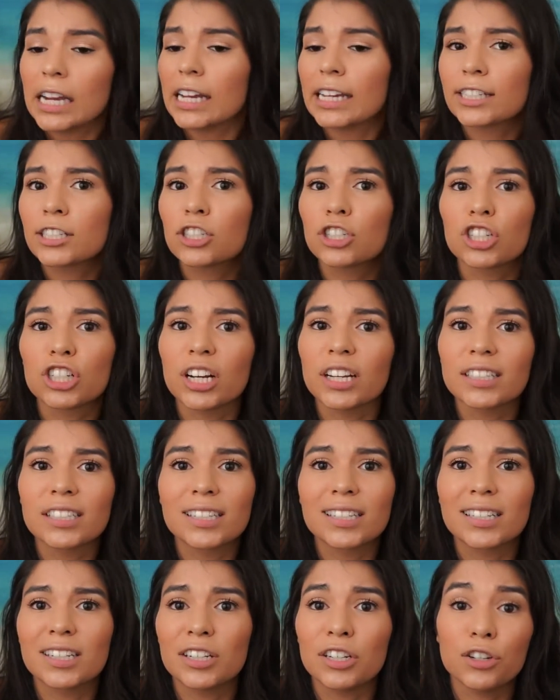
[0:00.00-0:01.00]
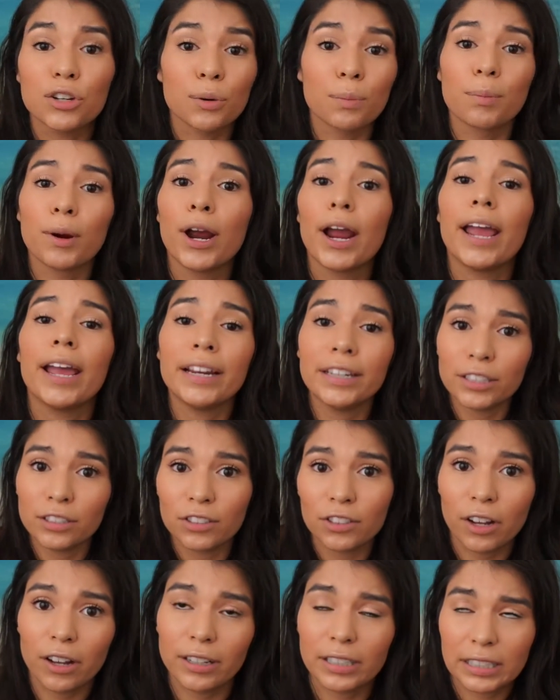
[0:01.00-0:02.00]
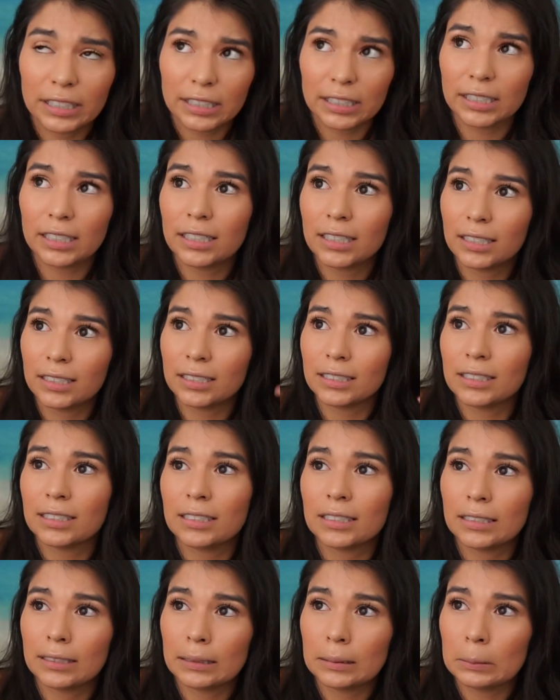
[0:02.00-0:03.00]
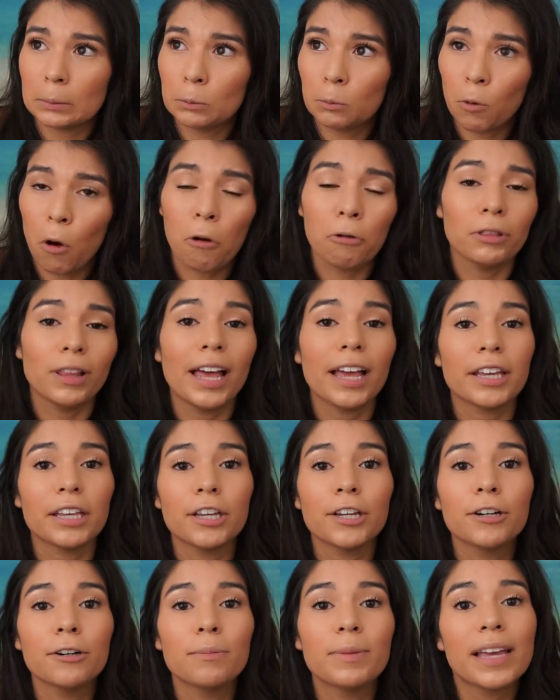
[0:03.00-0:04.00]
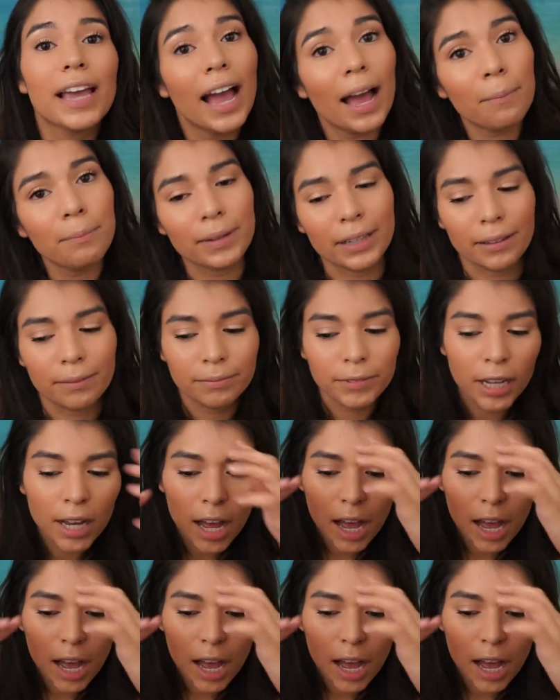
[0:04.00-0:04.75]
it's just your brain just won't let you be happy.